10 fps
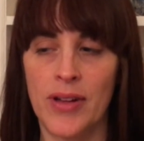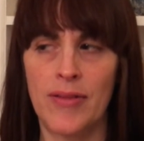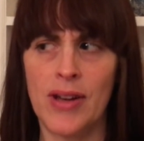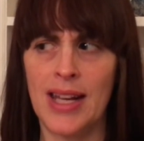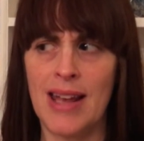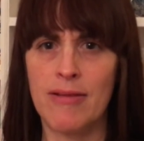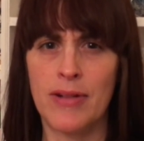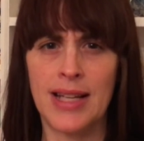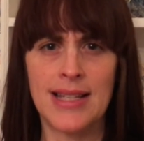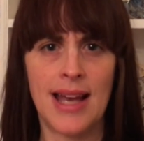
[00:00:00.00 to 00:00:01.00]
if you can hear a
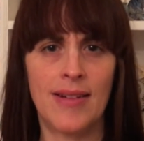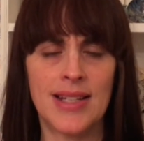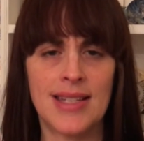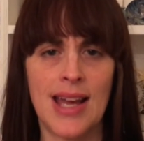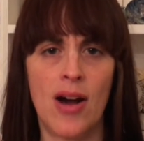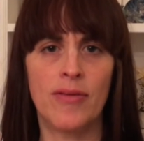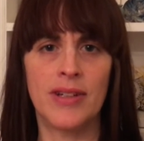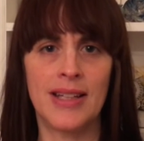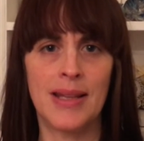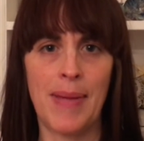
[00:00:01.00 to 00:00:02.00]
funny sound, it's the
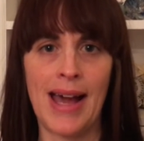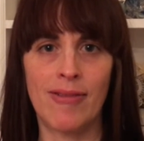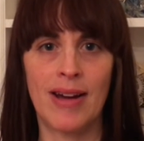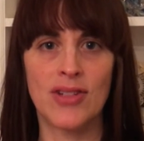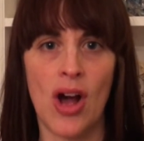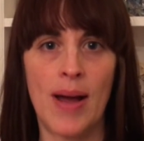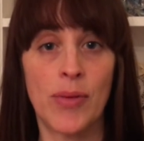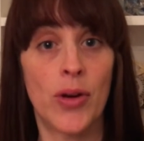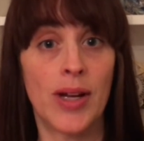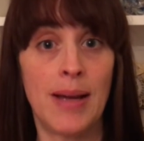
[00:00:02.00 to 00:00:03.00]
oven in the background.
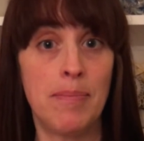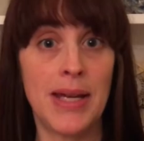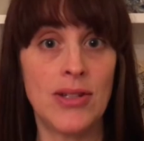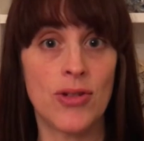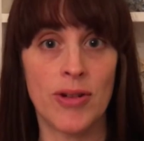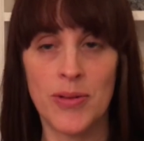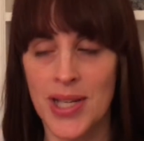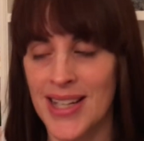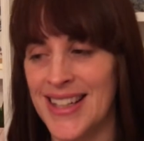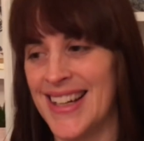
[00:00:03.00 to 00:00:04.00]
I'm cooking
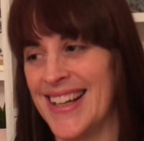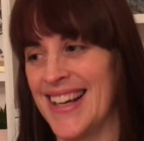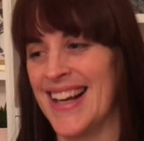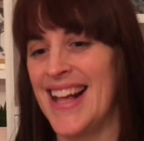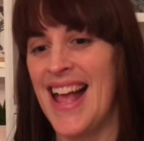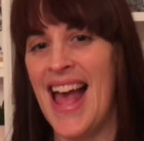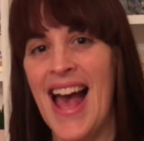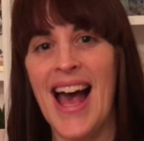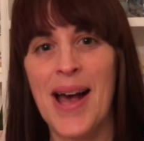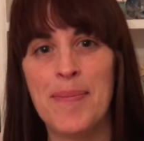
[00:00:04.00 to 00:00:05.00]
beetroot.
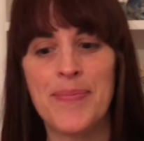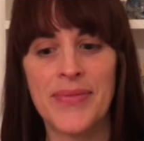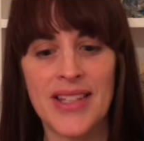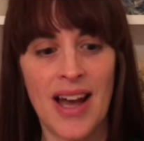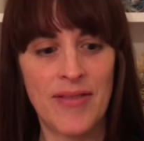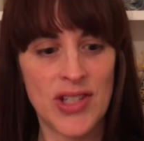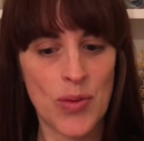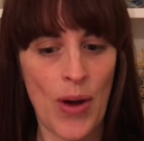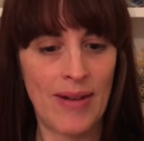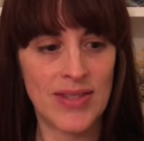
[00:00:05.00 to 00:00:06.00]
I've
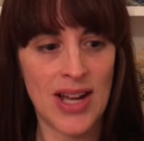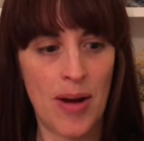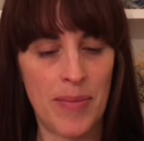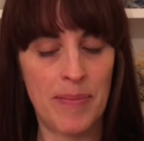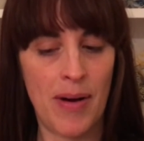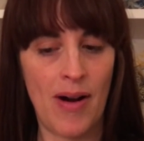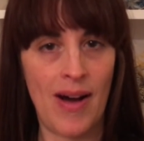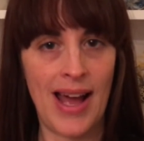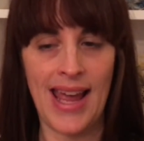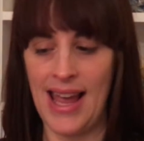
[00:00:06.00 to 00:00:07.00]
just wound up
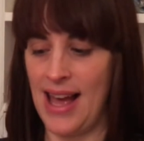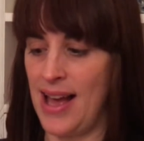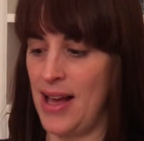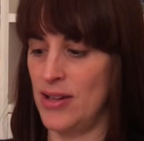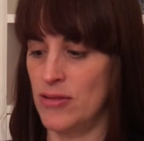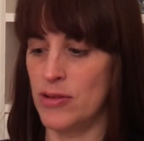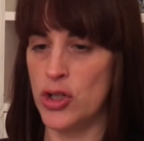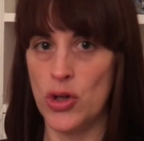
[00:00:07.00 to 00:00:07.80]
my Nora